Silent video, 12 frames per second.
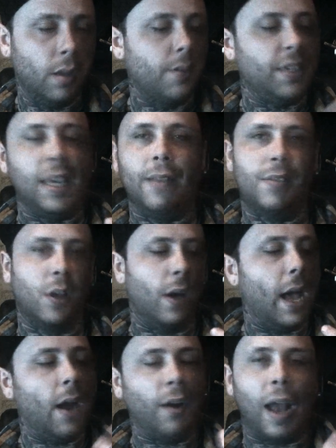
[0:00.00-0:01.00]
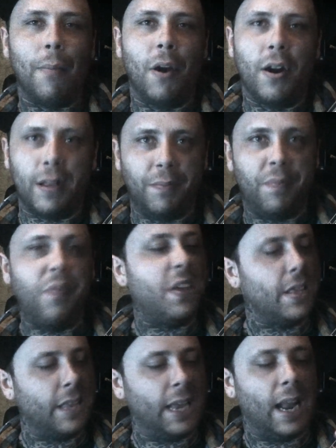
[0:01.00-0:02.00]
See, so I'm already
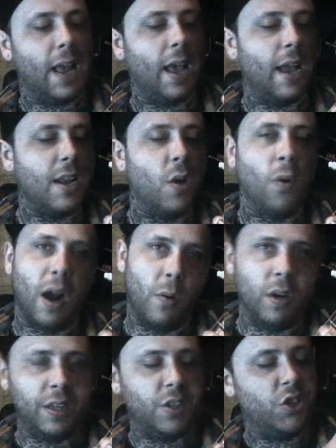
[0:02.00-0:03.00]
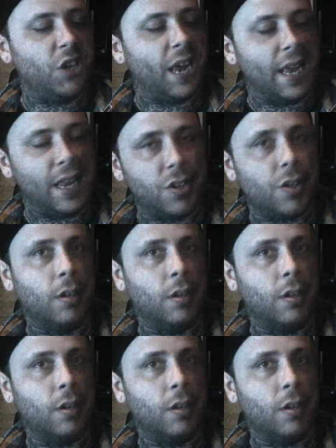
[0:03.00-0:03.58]
feeling it. I know where I want it to change.